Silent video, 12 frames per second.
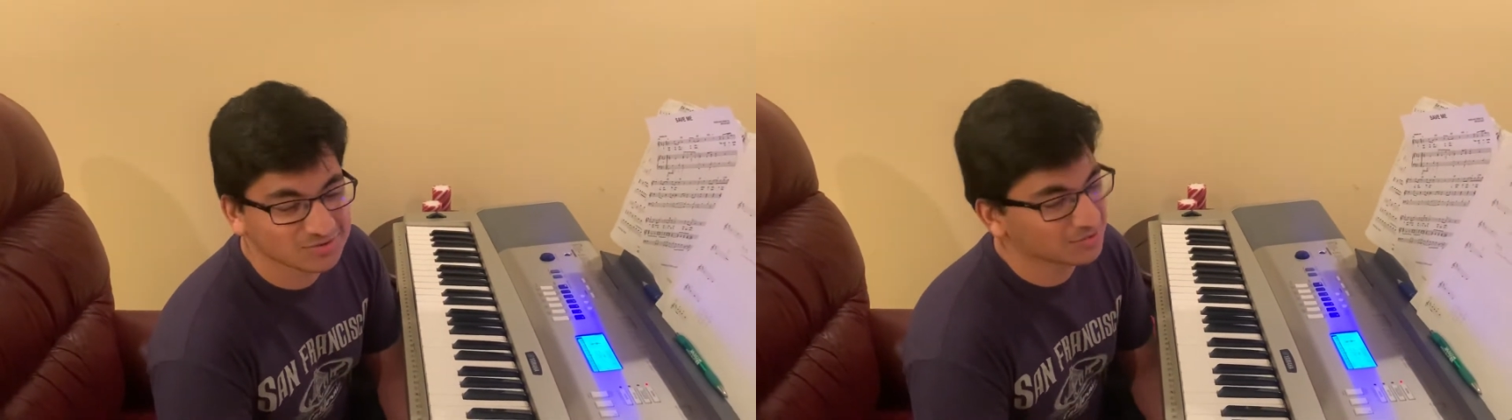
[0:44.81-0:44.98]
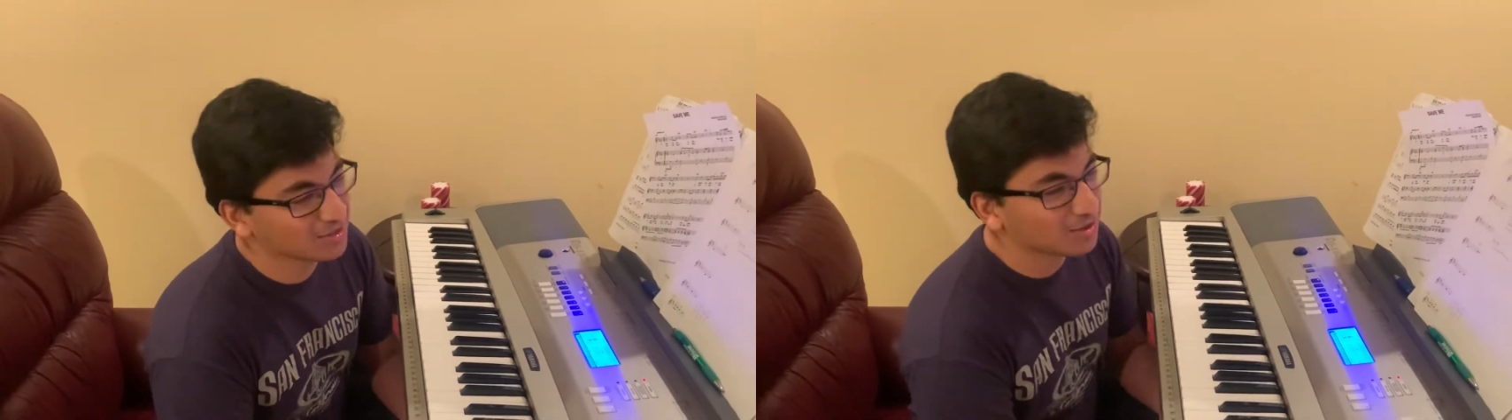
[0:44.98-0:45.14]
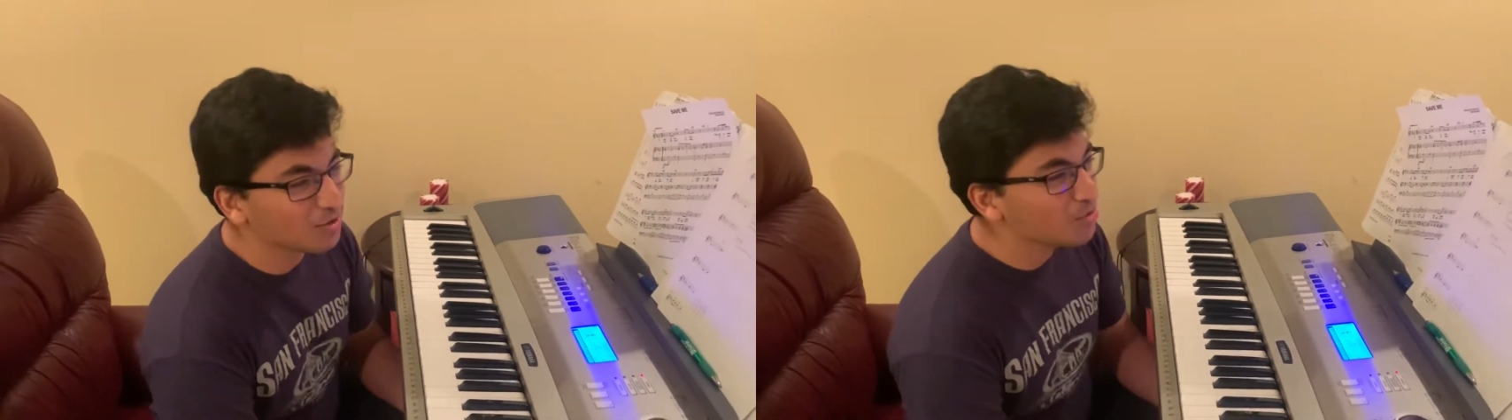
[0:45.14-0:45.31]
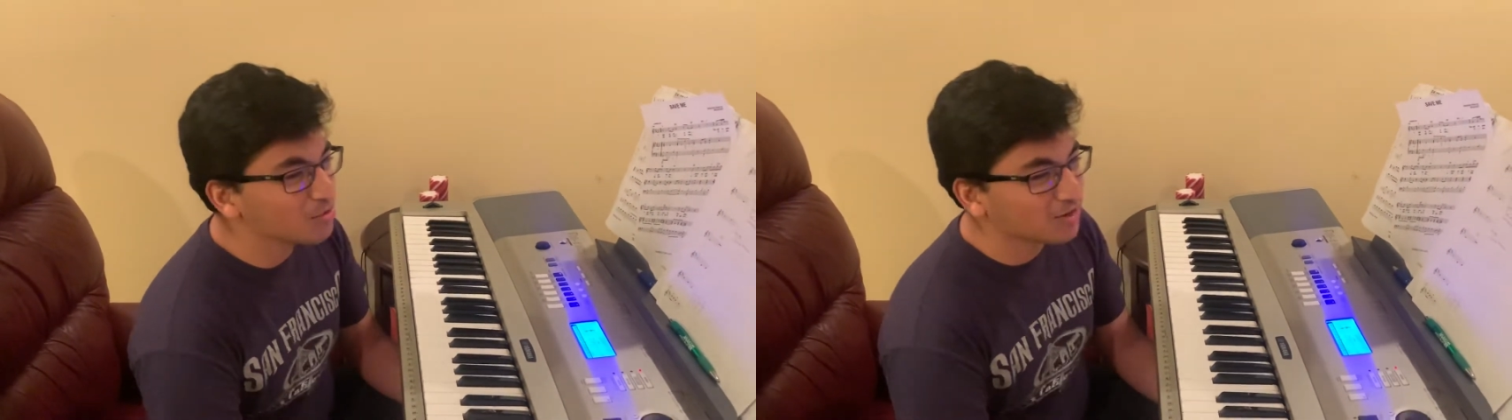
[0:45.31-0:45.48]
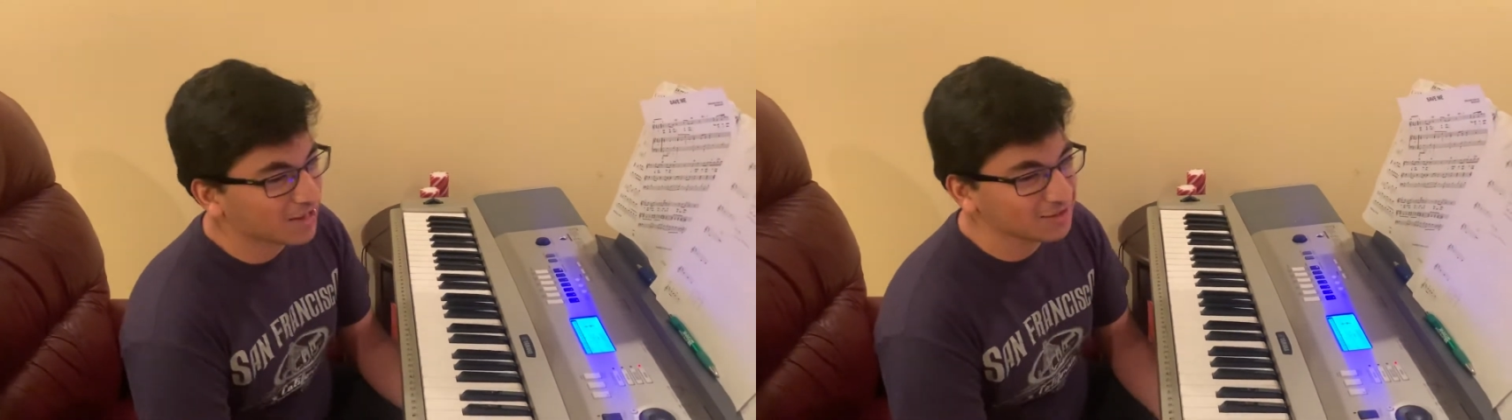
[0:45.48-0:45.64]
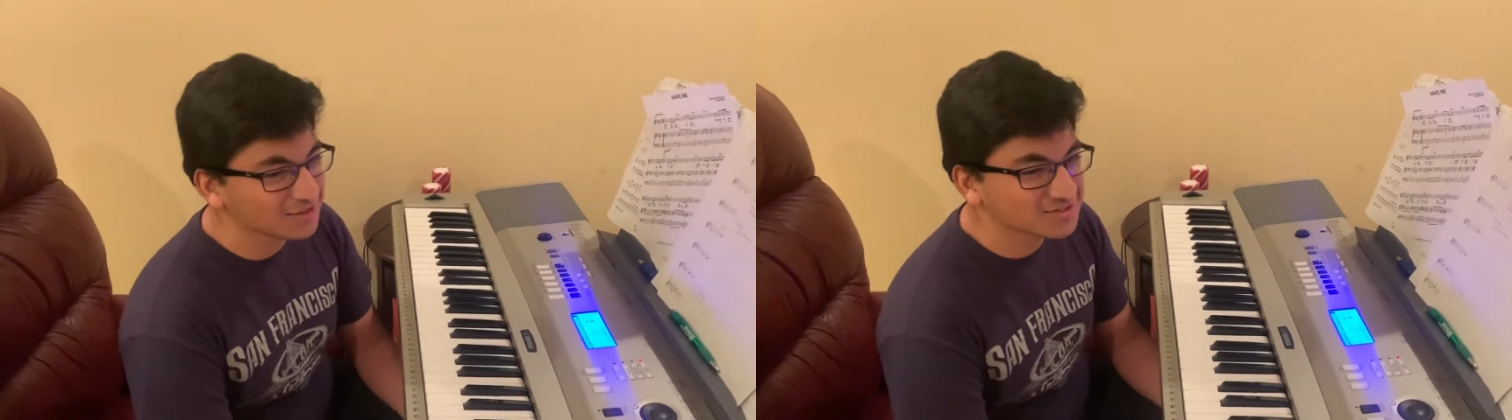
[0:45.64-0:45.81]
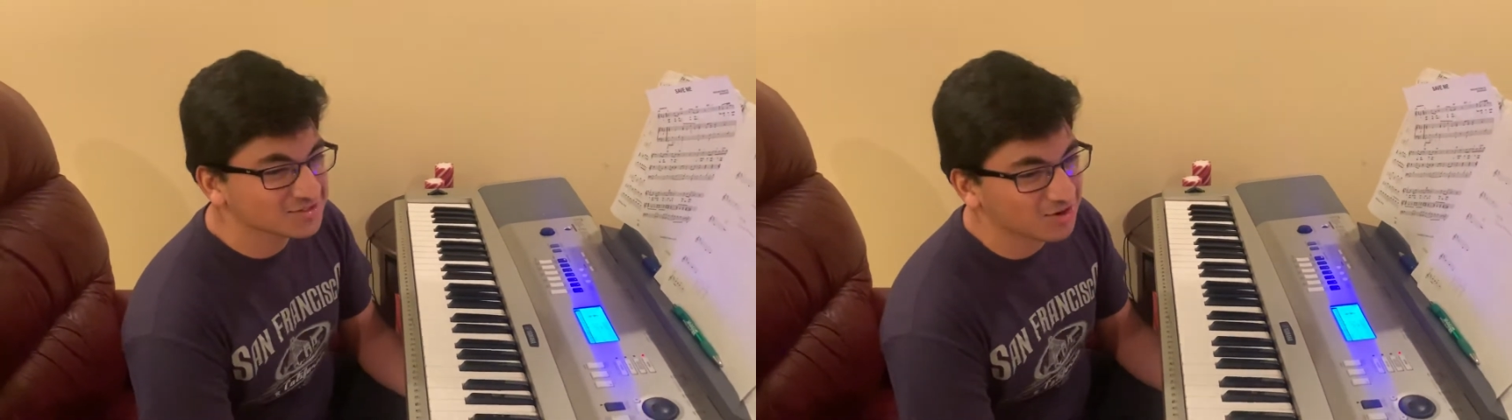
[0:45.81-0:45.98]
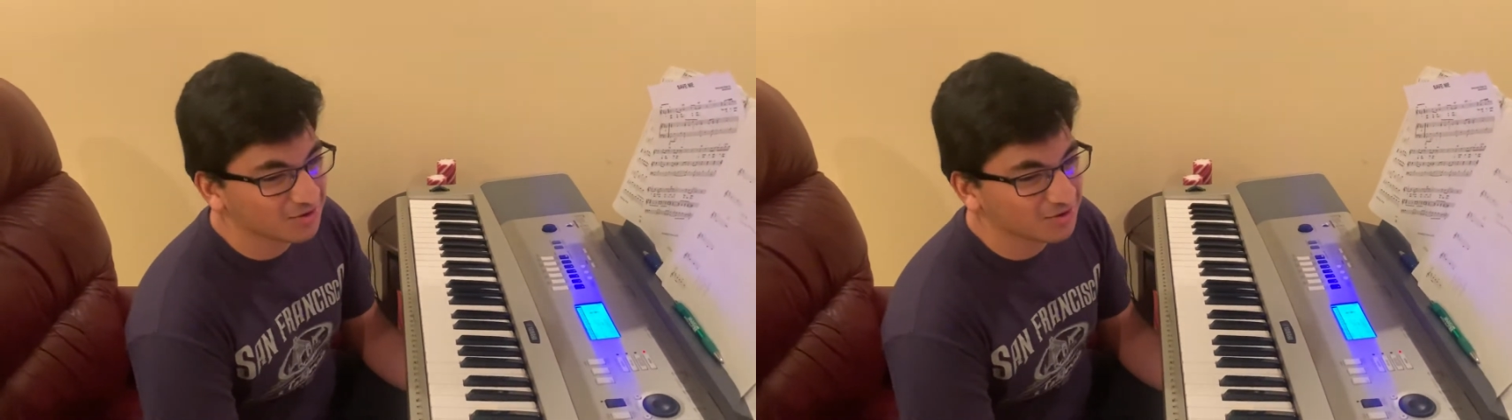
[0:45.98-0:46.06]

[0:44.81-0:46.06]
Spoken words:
we're like, oh, okay, let's